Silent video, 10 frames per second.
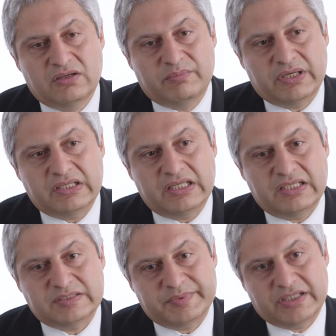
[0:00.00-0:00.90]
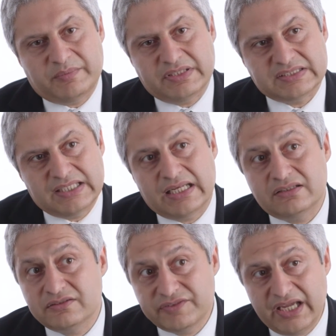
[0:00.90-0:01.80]
But it is becoming
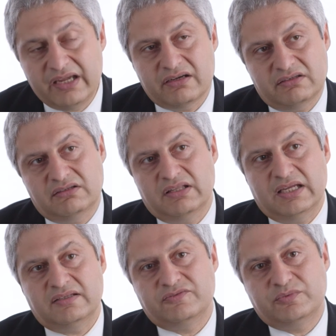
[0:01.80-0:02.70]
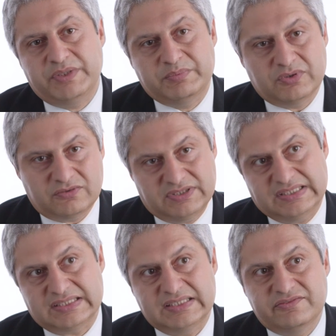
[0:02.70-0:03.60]
standard of care that for people over
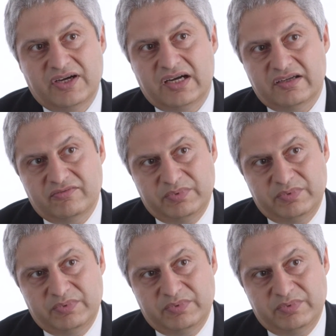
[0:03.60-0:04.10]
65,